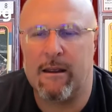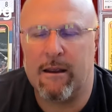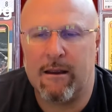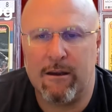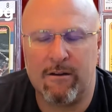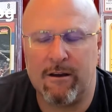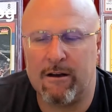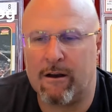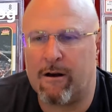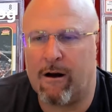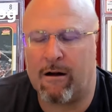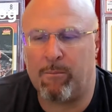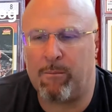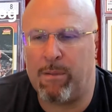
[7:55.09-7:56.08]
You send a
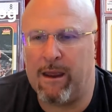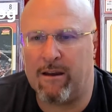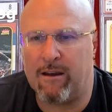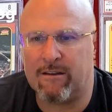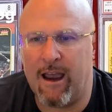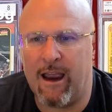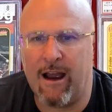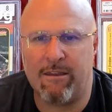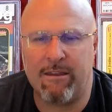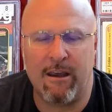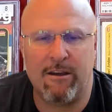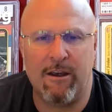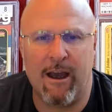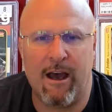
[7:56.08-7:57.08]
card to PSA, I
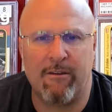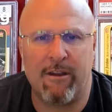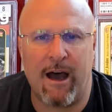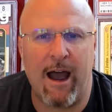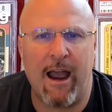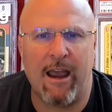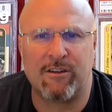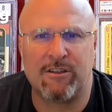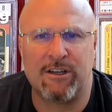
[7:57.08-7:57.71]
think you have the highest